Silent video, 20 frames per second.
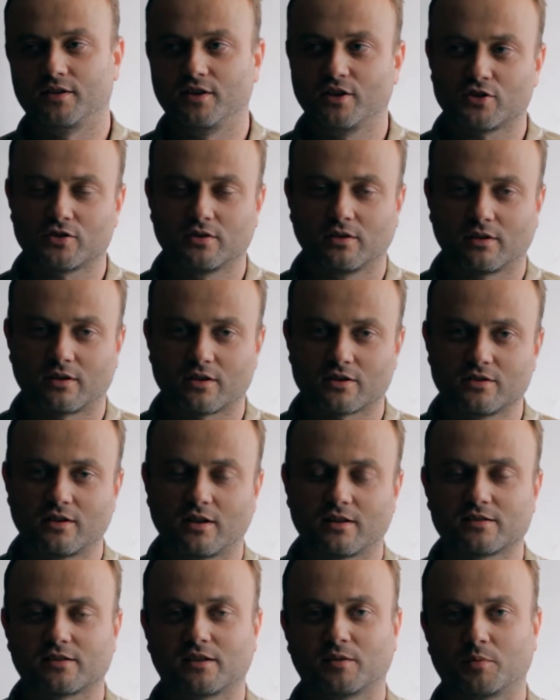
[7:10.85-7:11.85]
helped us
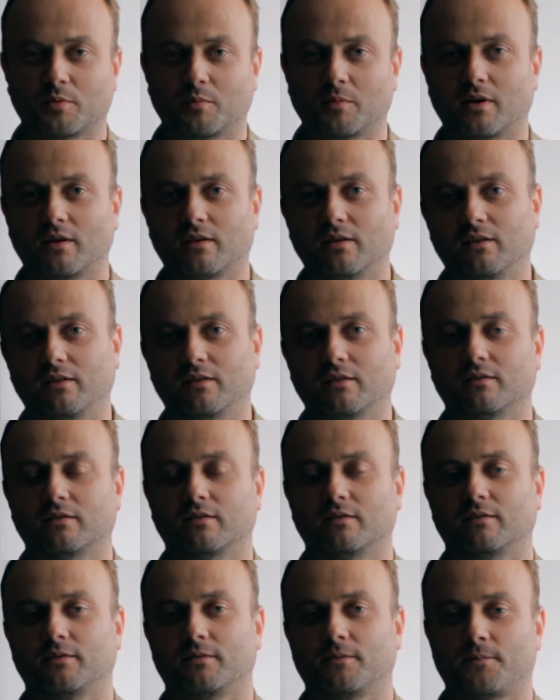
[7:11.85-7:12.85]
with civilian
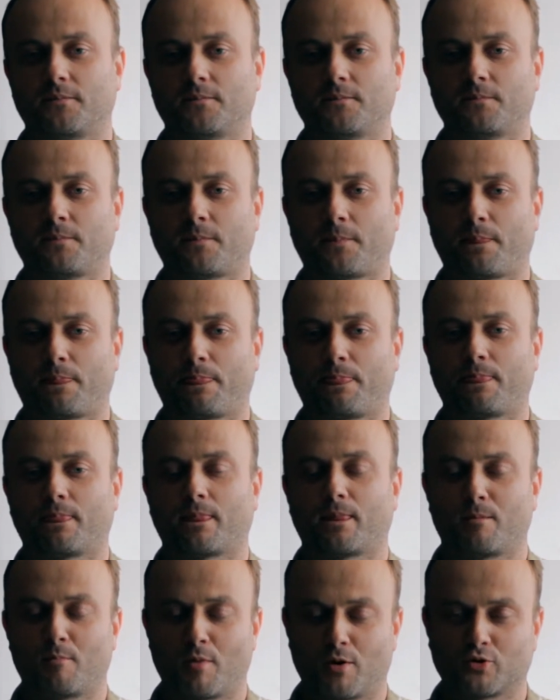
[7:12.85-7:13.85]
clothing.
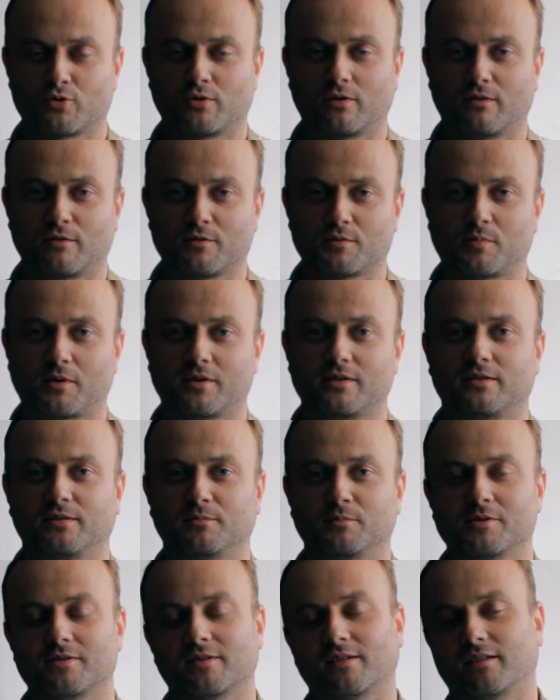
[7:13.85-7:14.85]
Thank you
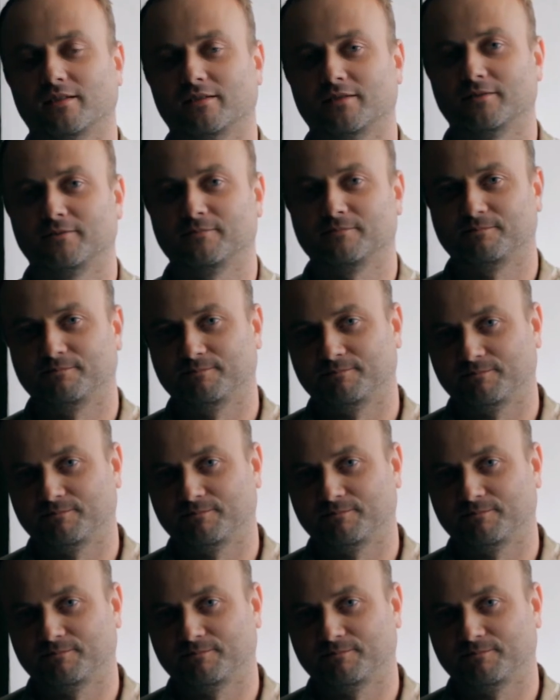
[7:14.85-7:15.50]
a lot for that.